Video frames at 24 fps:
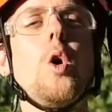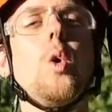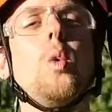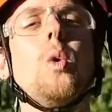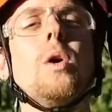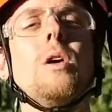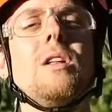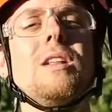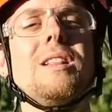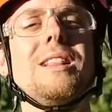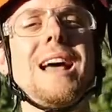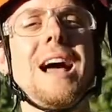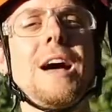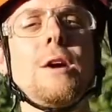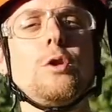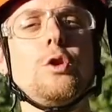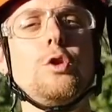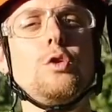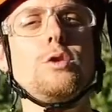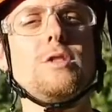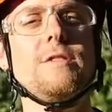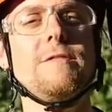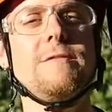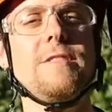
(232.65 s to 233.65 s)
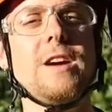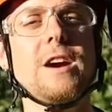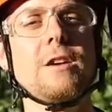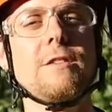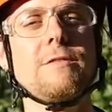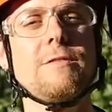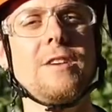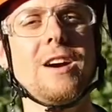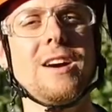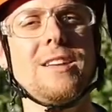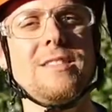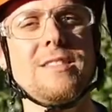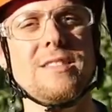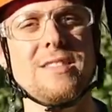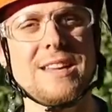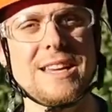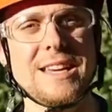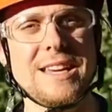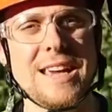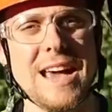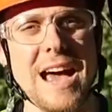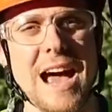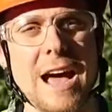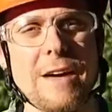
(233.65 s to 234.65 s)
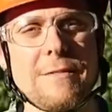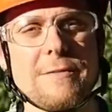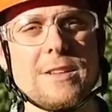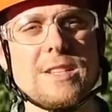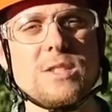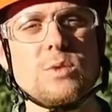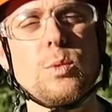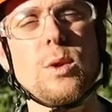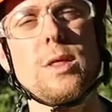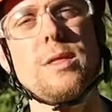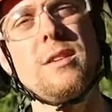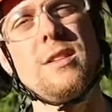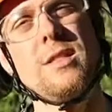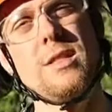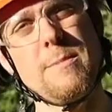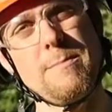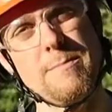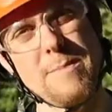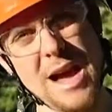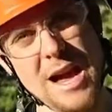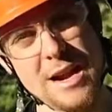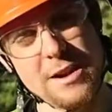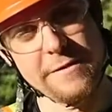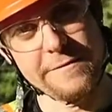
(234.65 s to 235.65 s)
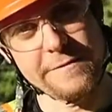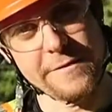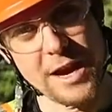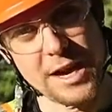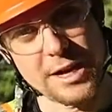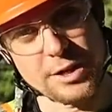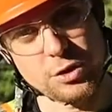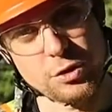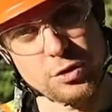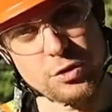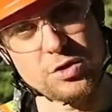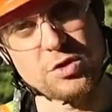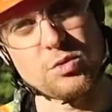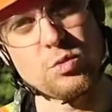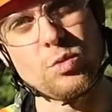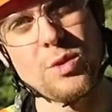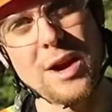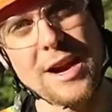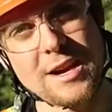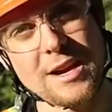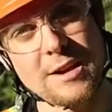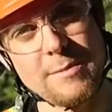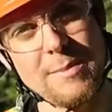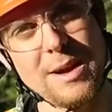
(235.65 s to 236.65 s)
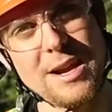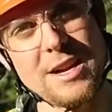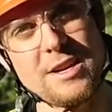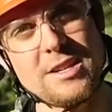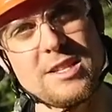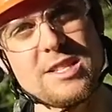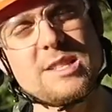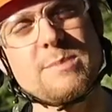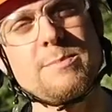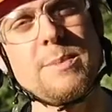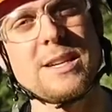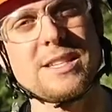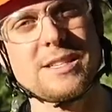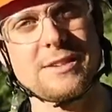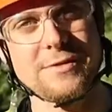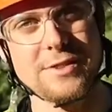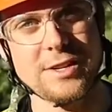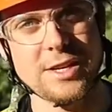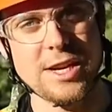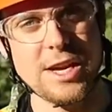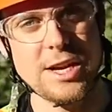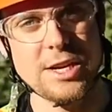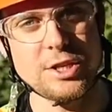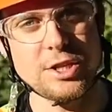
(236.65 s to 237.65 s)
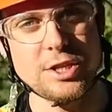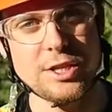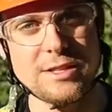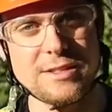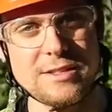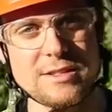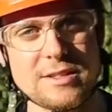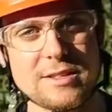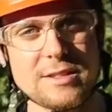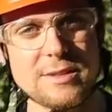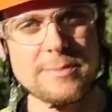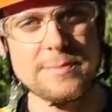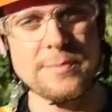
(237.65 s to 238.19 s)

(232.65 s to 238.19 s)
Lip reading: will allow you to verify that the gaff is within the manufacturer's recommended specifications.